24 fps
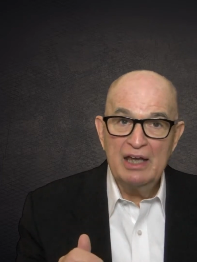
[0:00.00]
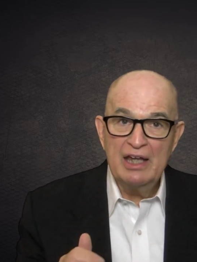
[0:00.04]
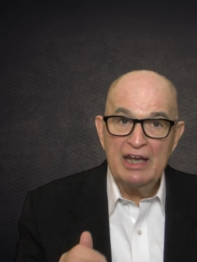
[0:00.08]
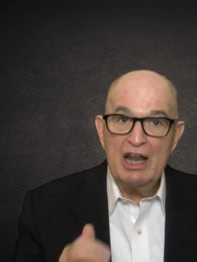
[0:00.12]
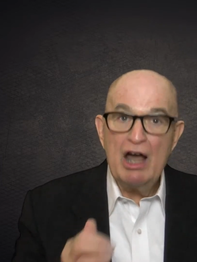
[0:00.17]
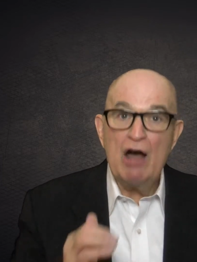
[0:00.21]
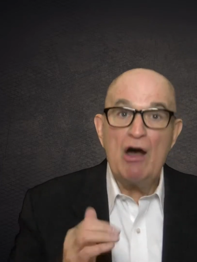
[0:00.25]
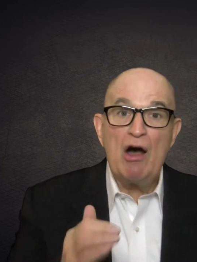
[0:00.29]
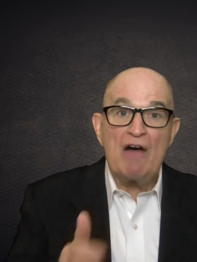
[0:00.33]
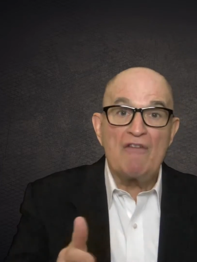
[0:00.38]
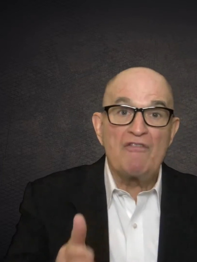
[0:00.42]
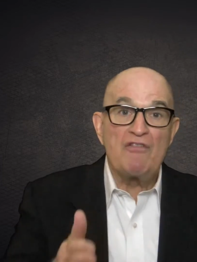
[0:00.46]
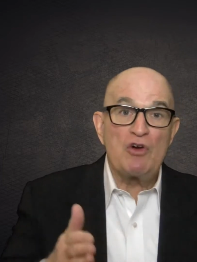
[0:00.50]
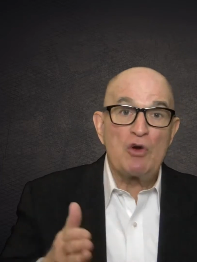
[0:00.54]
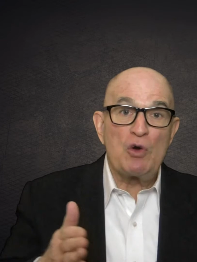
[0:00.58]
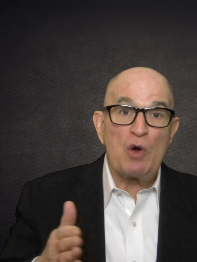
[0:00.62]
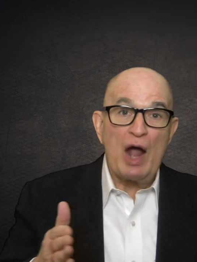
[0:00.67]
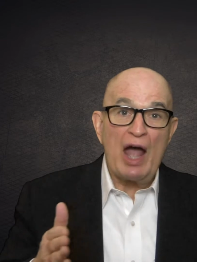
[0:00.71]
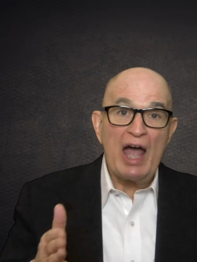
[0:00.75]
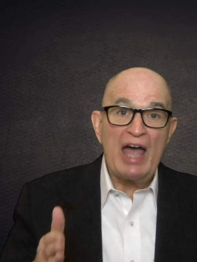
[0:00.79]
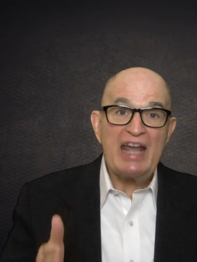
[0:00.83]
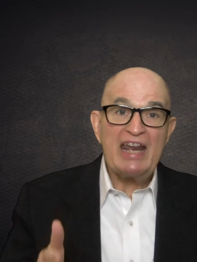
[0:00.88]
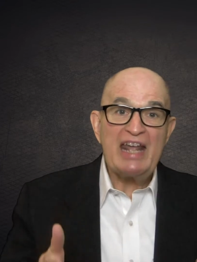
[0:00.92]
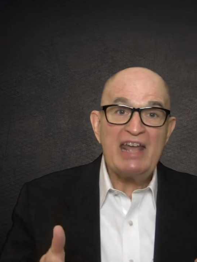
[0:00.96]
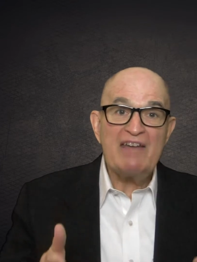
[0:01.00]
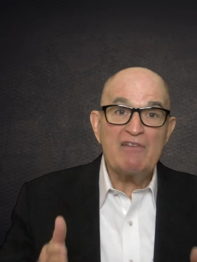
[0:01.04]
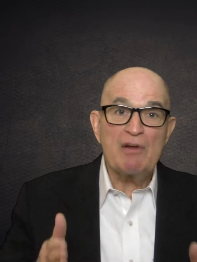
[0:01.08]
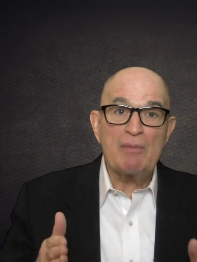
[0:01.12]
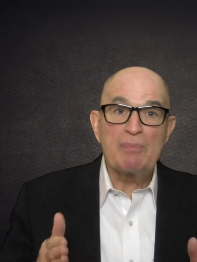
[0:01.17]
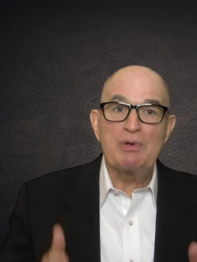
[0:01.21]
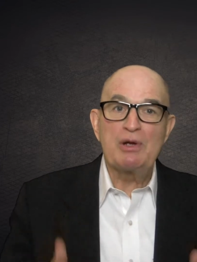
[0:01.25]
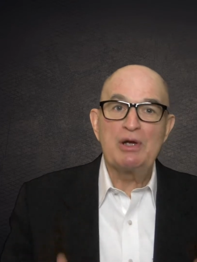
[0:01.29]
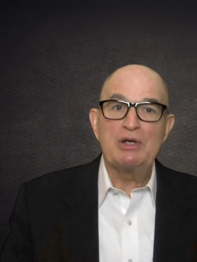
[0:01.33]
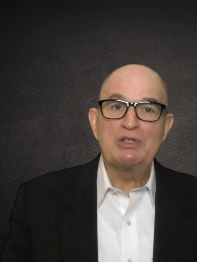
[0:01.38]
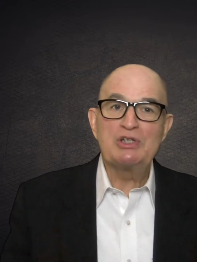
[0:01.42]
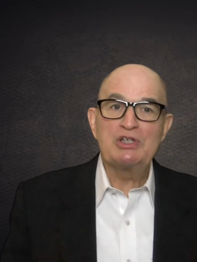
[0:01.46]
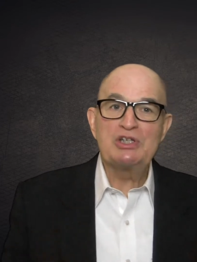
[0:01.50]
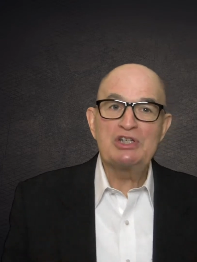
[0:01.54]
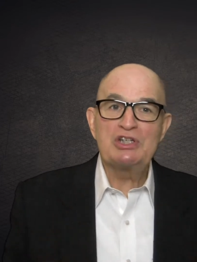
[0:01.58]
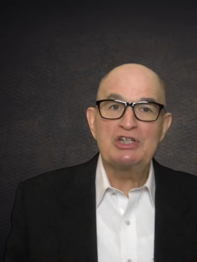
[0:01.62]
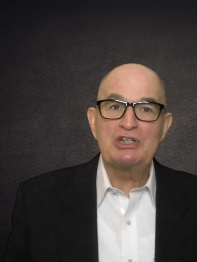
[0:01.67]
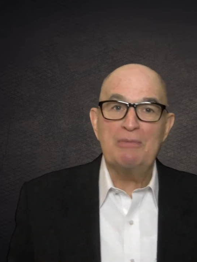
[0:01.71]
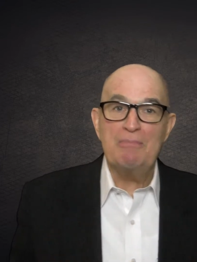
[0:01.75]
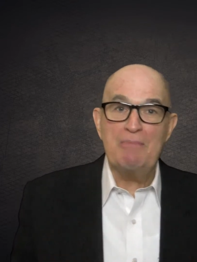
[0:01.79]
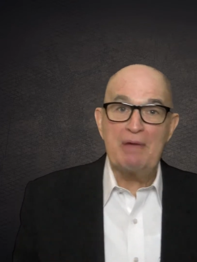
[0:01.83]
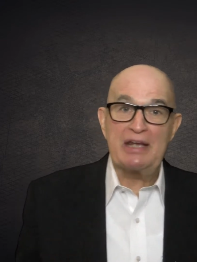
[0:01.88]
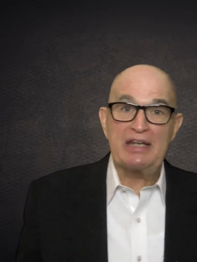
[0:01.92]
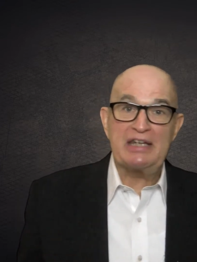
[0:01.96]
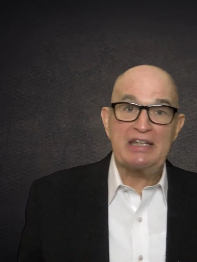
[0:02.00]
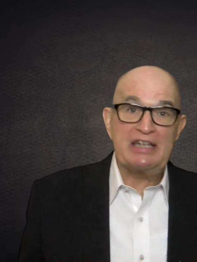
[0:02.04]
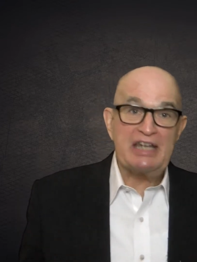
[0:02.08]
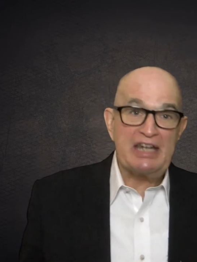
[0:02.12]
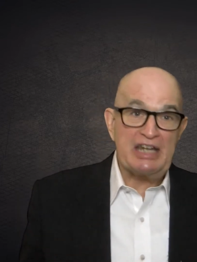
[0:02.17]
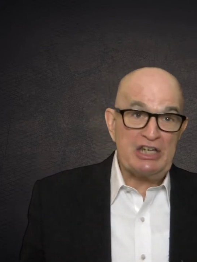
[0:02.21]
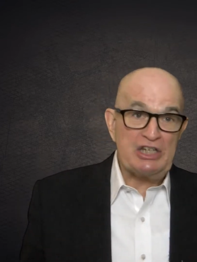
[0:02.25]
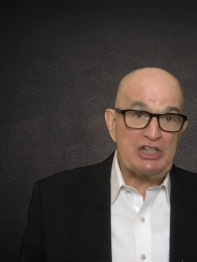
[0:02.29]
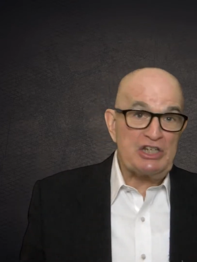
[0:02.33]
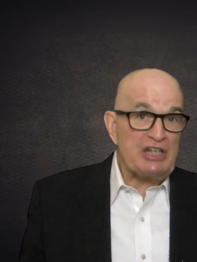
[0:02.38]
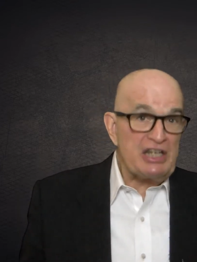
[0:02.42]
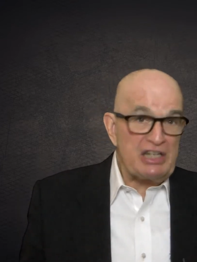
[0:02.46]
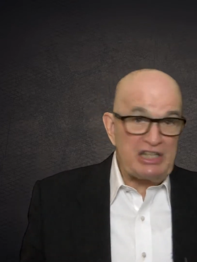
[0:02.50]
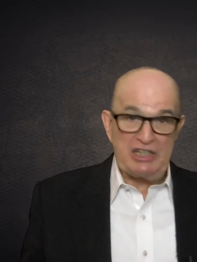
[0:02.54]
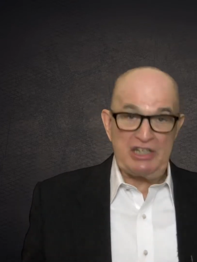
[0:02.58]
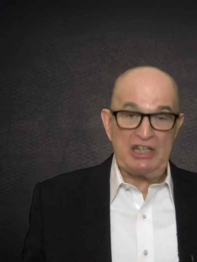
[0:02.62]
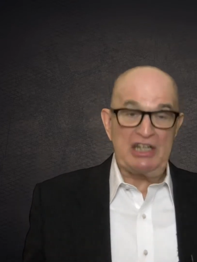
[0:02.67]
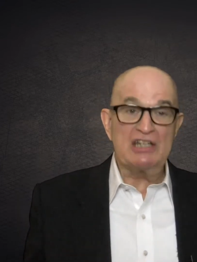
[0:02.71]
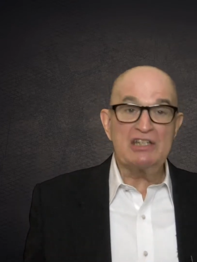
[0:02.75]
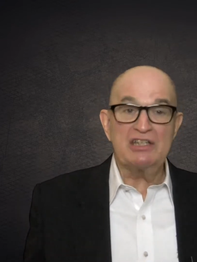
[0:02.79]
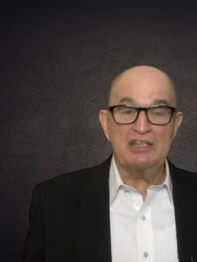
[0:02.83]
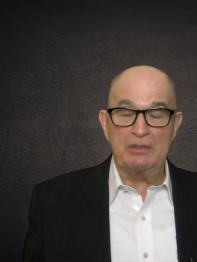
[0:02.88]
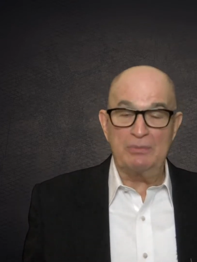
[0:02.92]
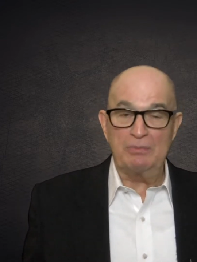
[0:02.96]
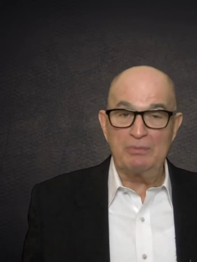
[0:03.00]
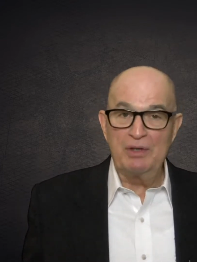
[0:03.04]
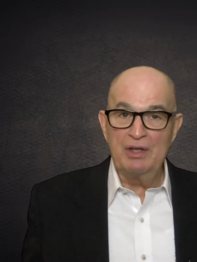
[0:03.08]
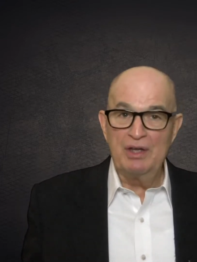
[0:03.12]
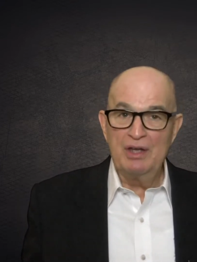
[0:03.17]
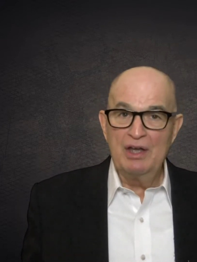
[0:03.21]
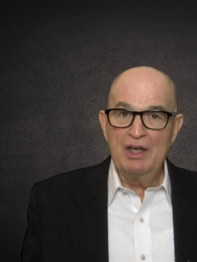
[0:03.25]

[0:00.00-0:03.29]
Now, a variety of approaches to meditation exist, and